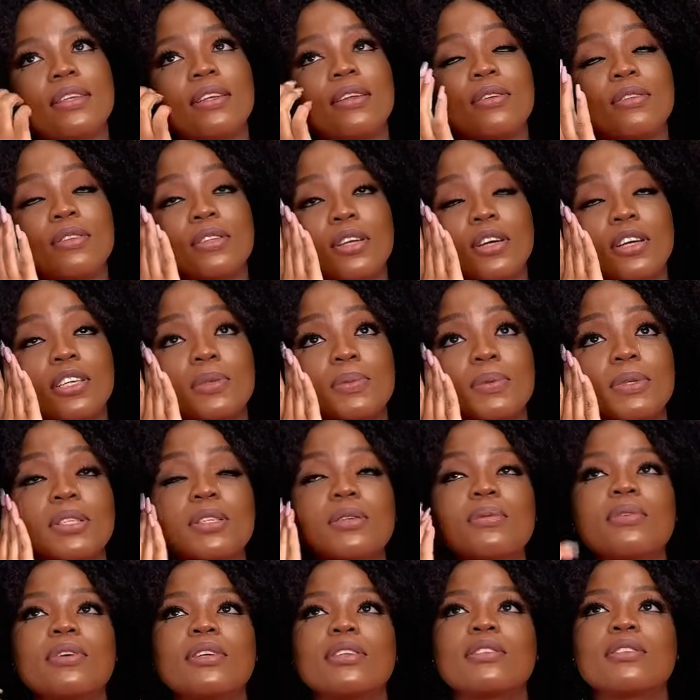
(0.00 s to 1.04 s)
the hospital
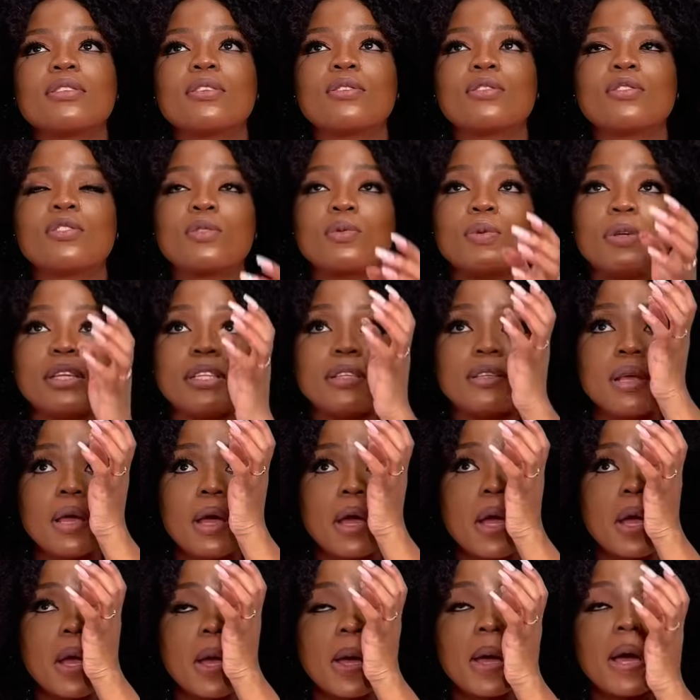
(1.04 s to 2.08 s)
was so sweet.
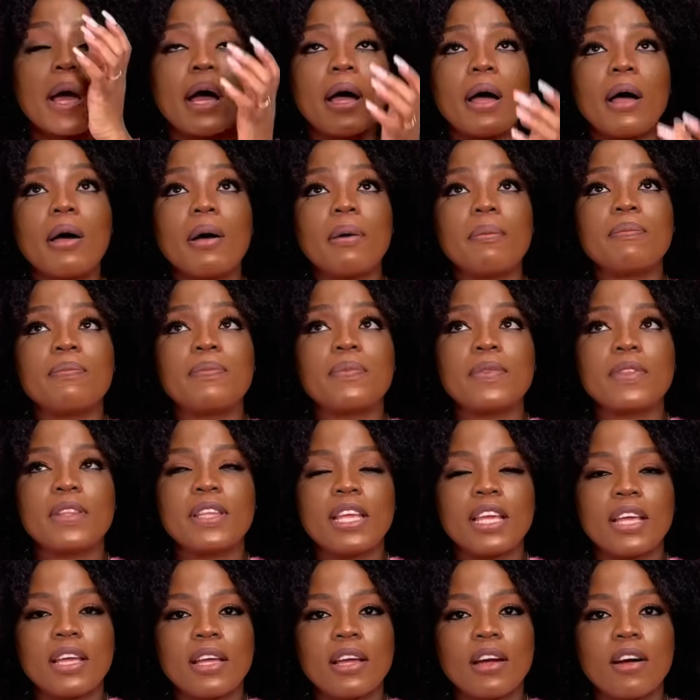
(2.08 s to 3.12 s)

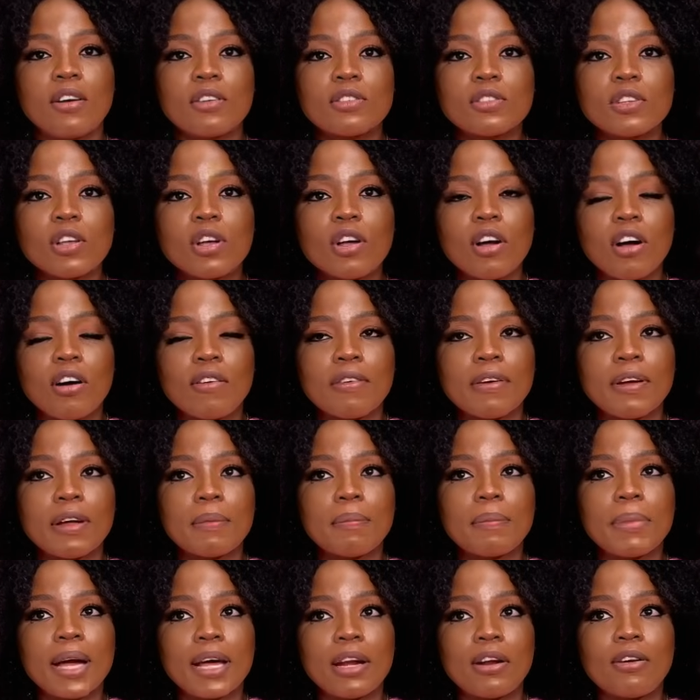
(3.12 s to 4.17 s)
They also covered
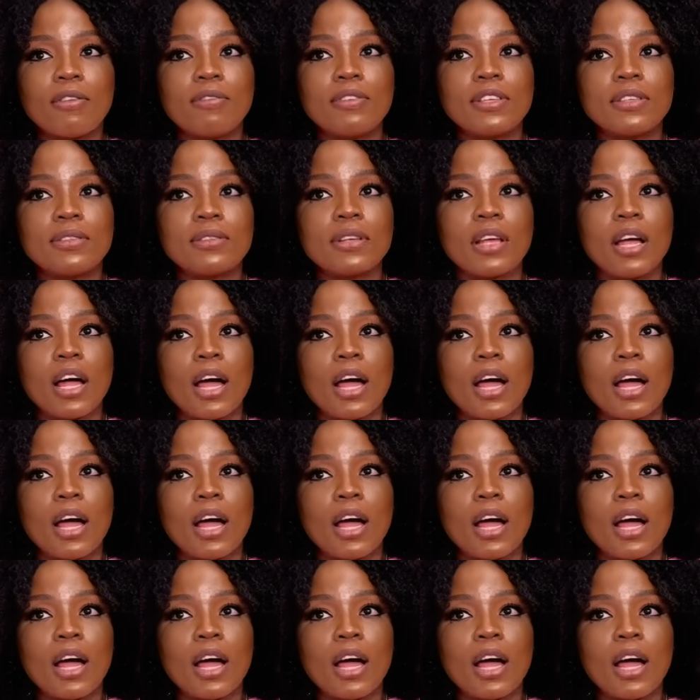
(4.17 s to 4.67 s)
part of his